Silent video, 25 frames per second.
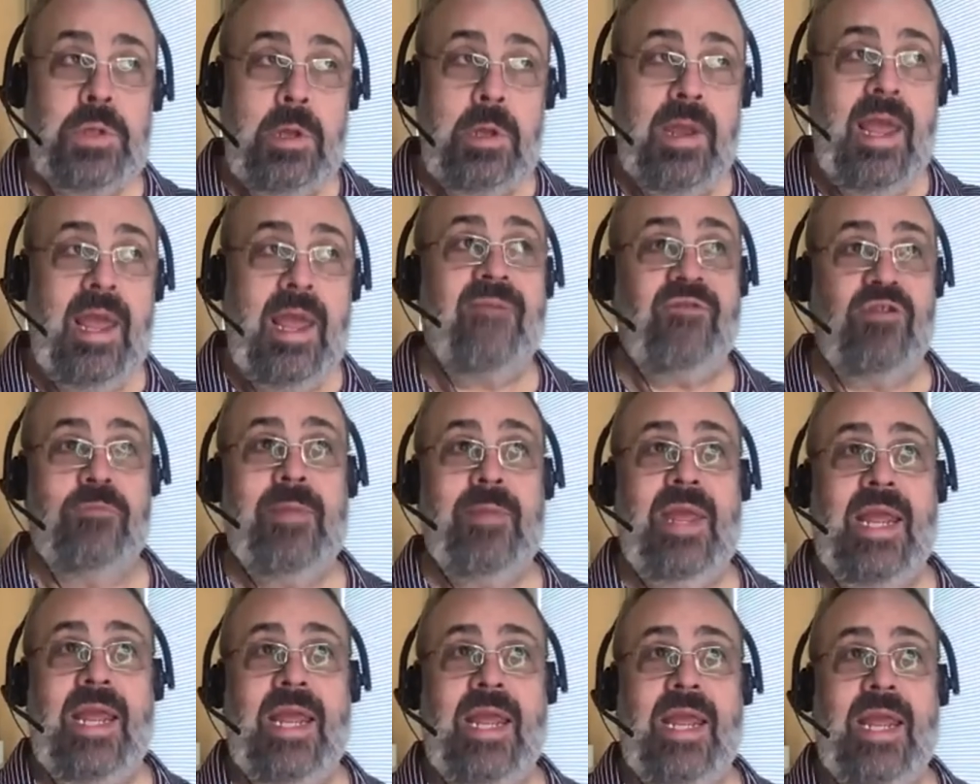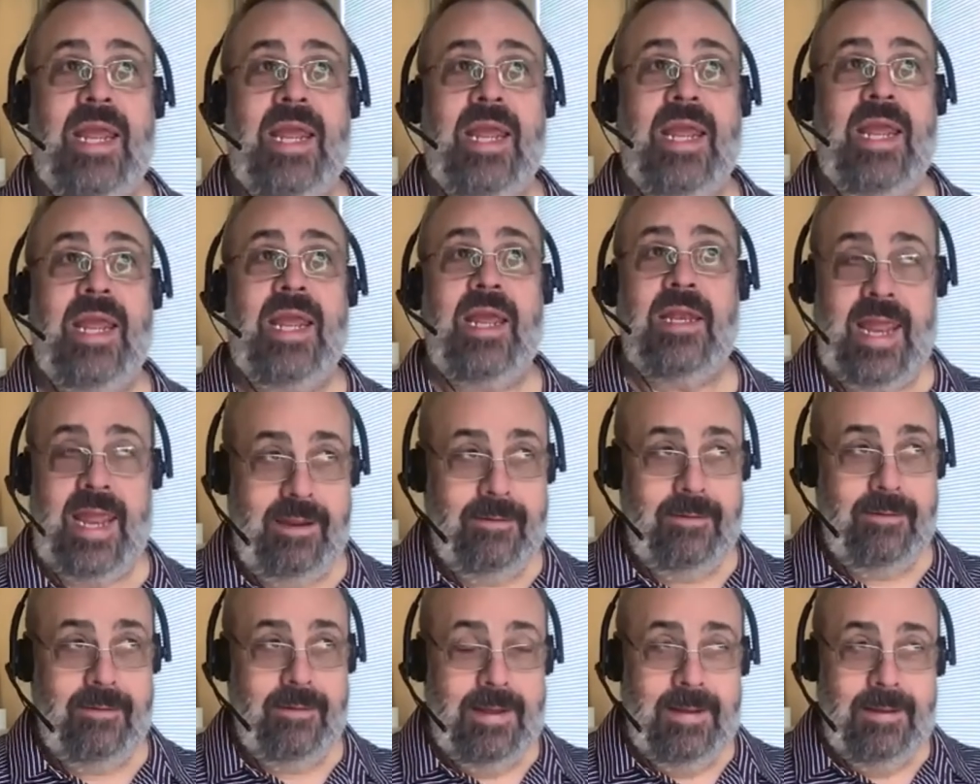But we also have to make it
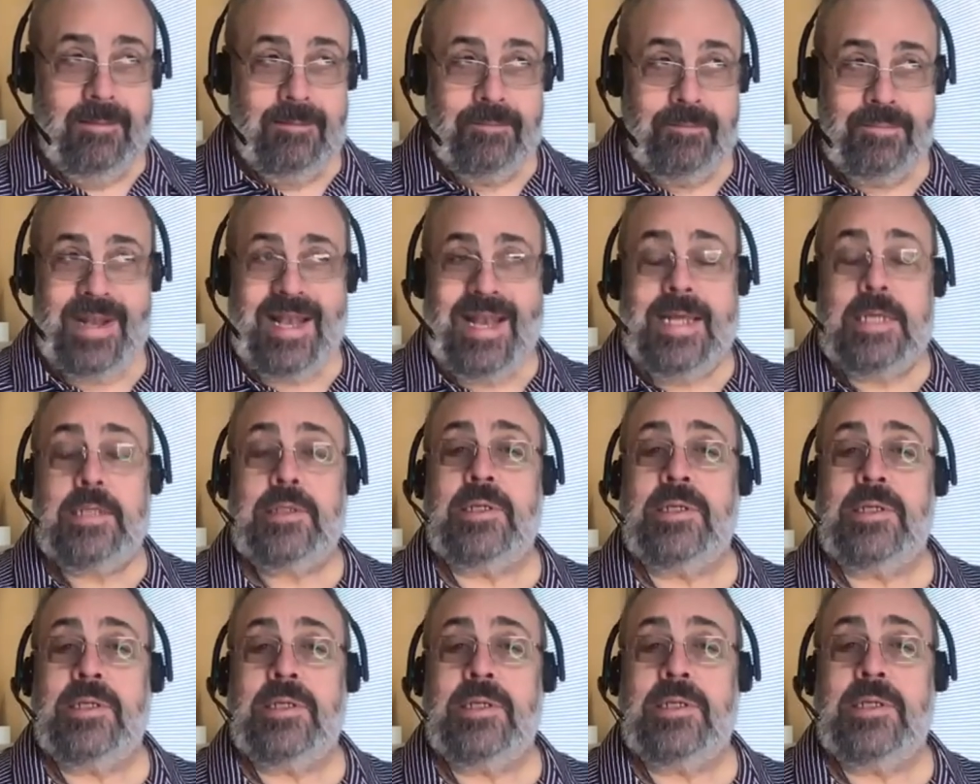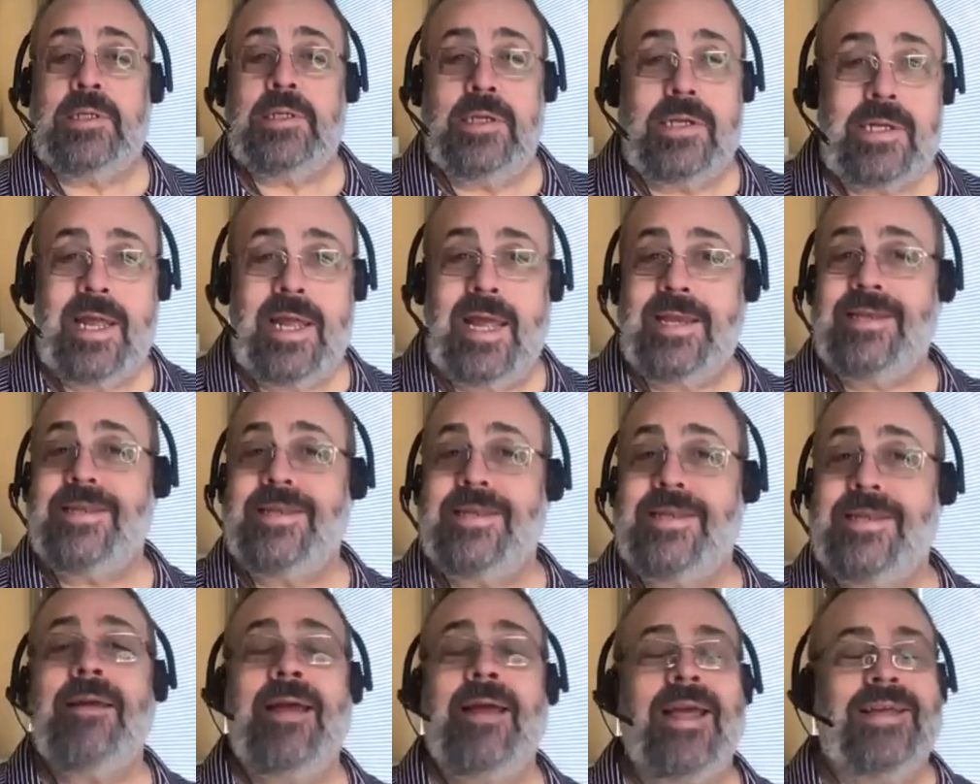a pleasant,
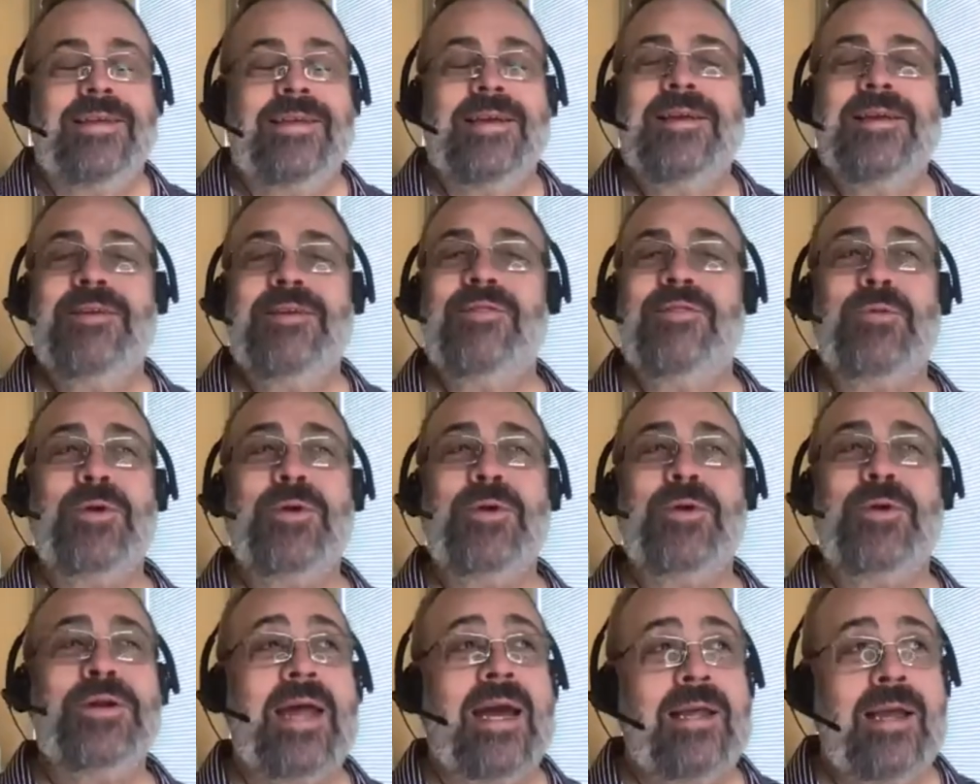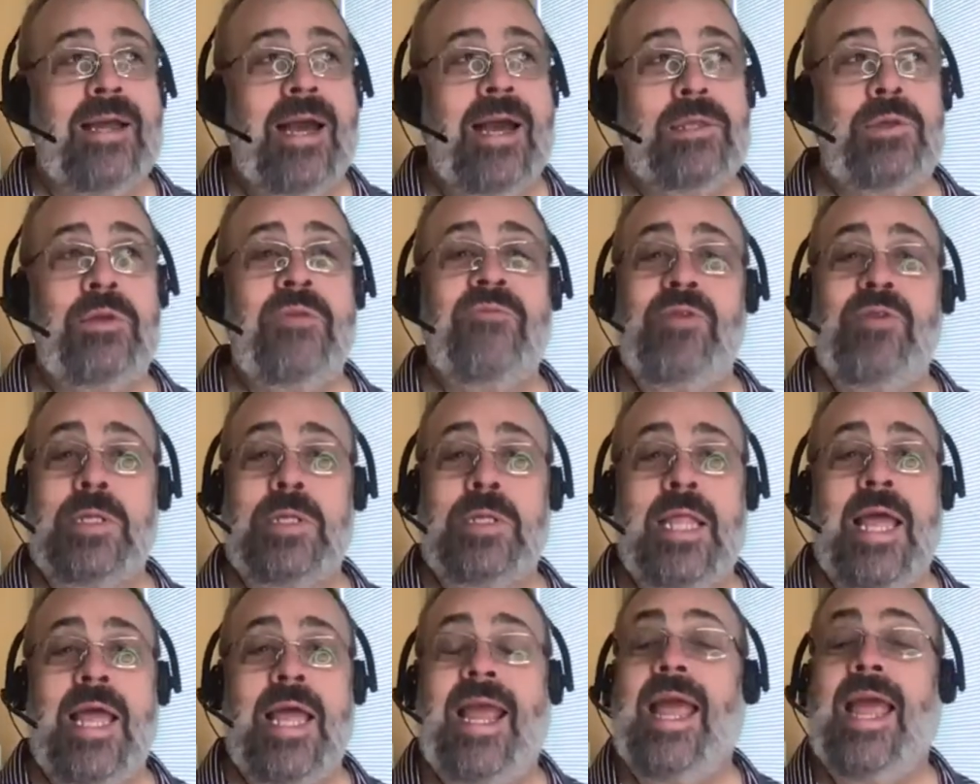the word
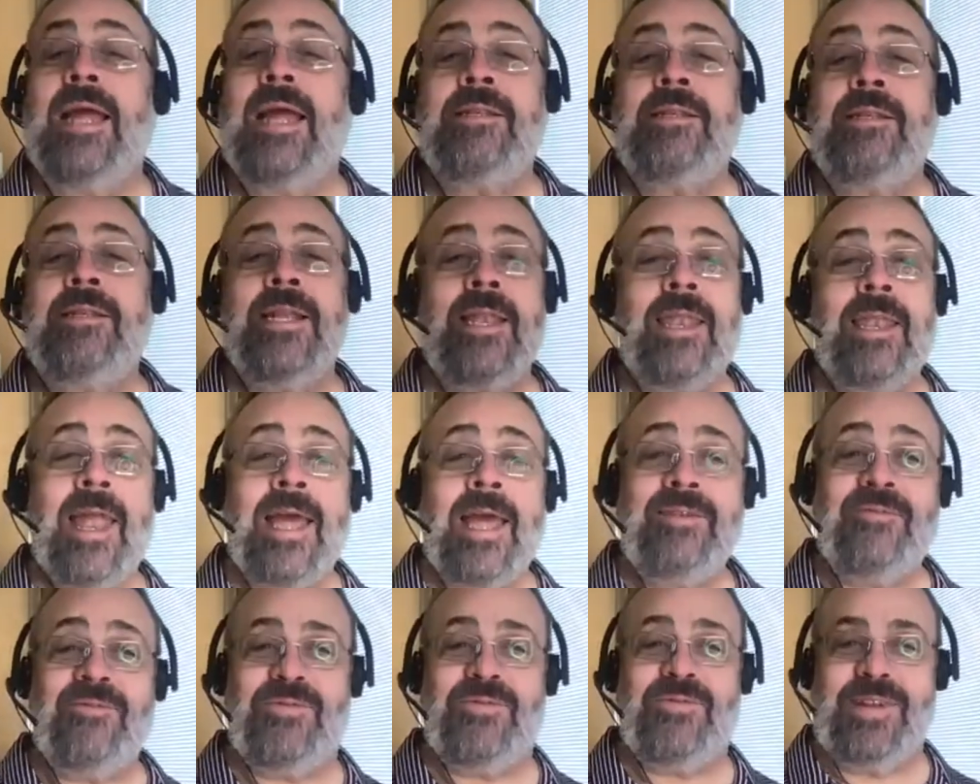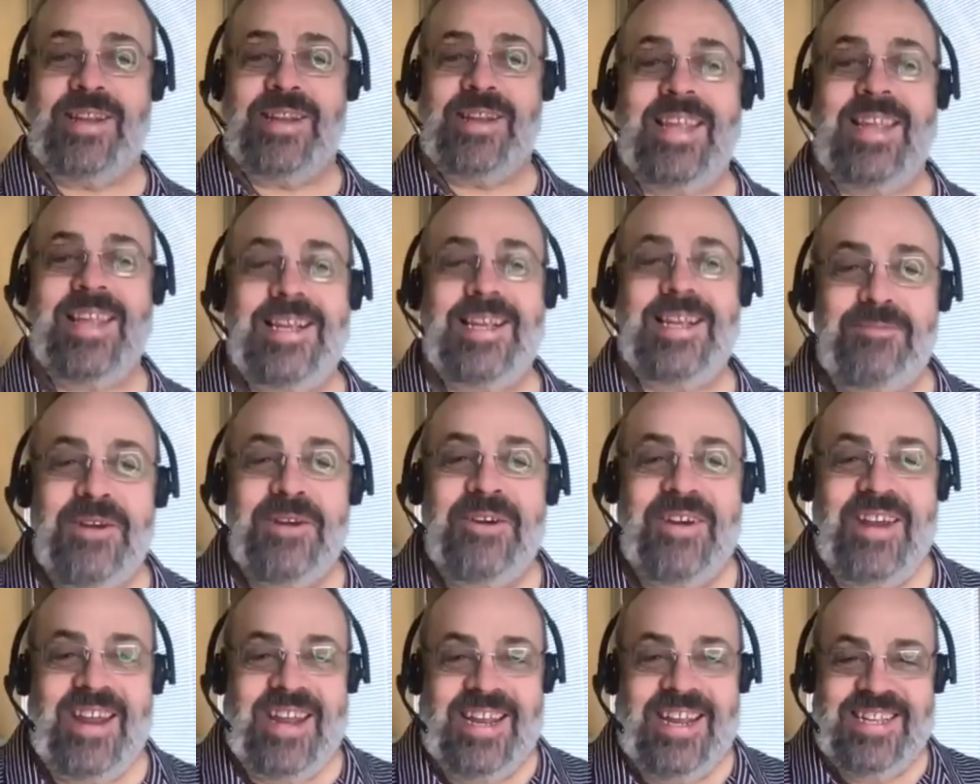I sort of dislike, a
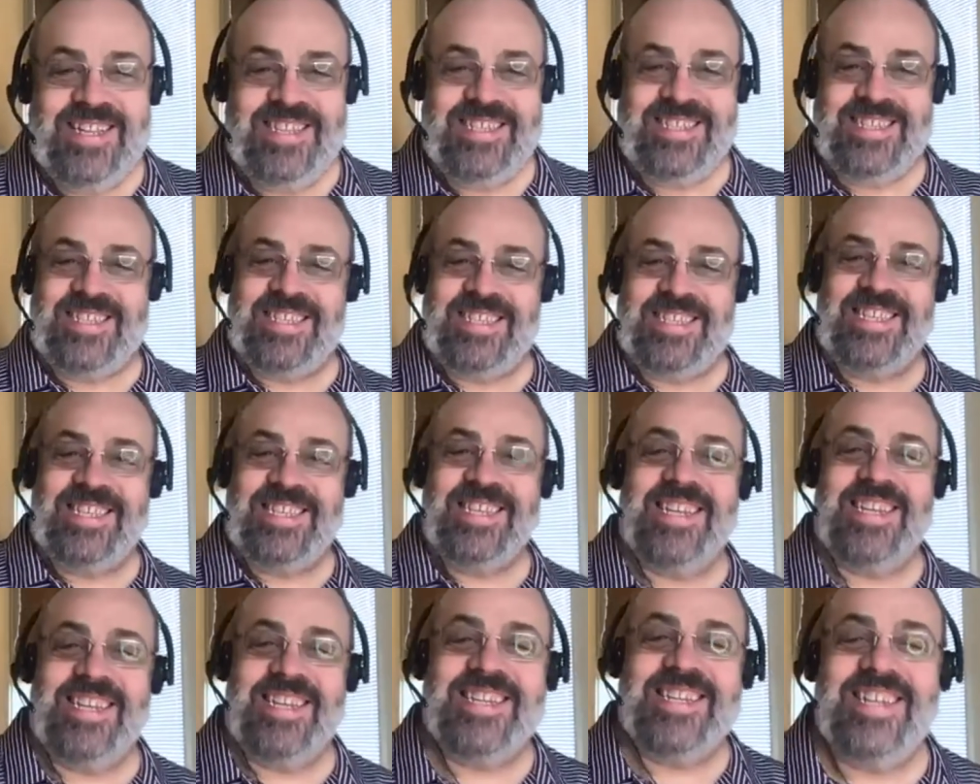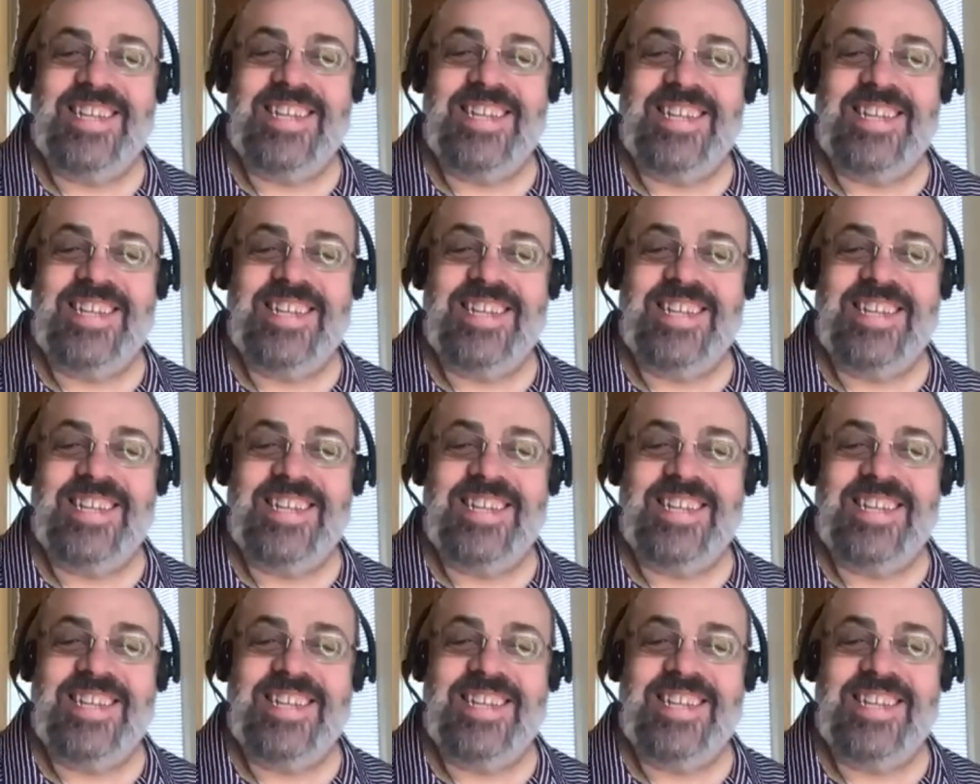delightful experience.